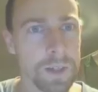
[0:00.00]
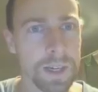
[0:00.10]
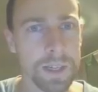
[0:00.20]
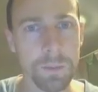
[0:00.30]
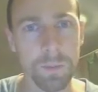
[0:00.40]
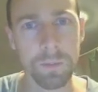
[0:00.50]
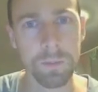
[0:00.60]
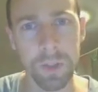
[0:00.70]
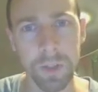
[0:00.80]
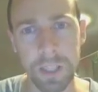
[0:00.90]
I can
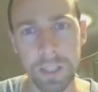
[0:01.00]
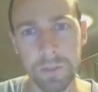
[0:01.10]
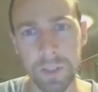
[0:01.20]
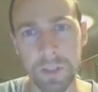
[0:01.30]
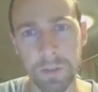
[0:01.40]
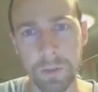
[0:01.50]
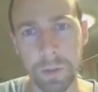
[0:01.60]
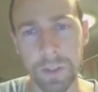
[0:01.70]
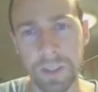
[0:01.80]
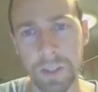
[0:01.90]
progressively choose
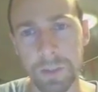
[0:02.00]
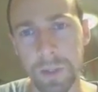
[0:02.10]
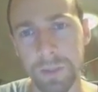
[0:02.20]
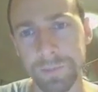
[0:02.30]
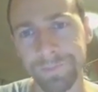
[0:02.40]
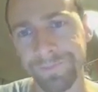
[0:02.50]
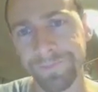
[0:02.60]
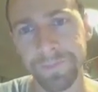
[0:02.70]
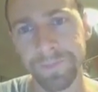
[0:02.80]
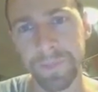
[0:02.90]
all these areas, but
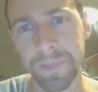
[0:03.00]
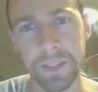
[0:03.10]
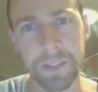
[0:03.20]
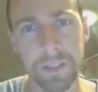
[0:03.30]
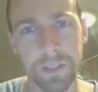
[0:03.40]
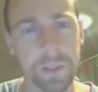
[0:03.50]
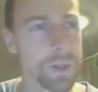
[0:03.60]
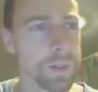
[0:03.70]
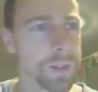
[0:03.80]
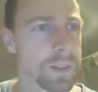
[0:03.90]
it's not
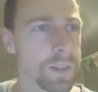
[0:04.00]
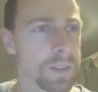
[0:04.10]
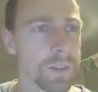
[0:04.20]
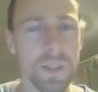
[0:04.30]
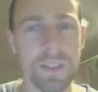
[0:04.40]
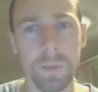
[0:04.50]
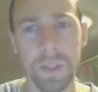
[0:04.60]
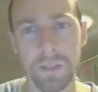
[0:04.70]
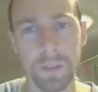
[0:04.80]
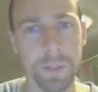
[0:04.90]
so easy
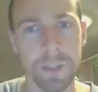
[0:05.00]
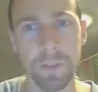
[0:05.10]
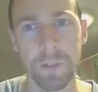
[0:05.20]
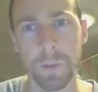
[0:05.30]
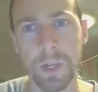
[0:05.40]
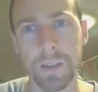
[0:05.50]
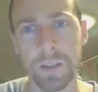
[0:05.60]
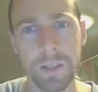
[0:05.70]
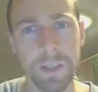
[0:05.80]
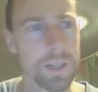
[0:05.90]
because so much of it is white.
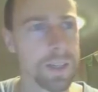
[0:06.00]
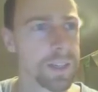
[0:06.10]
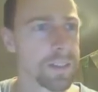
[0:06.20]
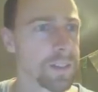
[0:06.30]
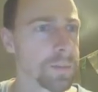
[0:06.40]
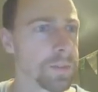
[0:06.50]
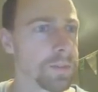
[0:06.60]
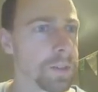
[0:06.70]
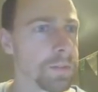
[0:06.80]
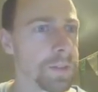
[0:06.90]
I guess that's my
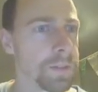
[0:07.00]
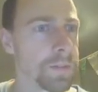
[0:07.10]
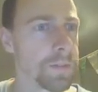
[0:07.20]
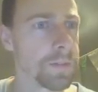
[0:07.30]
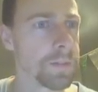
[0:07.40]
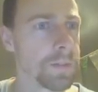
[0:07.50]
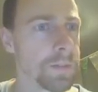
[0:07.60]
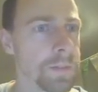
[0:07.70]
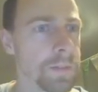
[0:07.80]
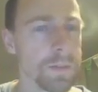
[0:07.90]
fault for
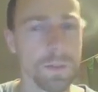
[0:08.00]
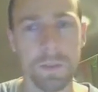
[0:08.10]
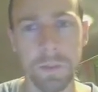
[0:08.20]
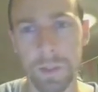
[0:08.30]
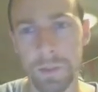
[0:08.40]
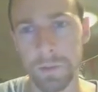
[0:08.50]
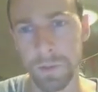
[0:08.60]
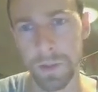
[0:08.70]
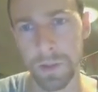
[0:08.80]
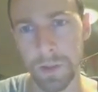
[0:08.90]
using so much
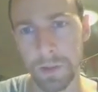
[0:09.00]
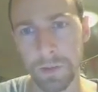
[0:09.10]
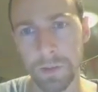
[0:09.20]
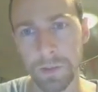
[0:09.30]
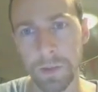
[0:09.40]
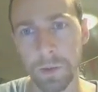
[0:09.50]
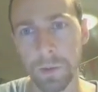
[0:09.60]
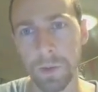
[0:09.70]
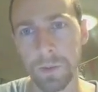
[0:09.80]
snow.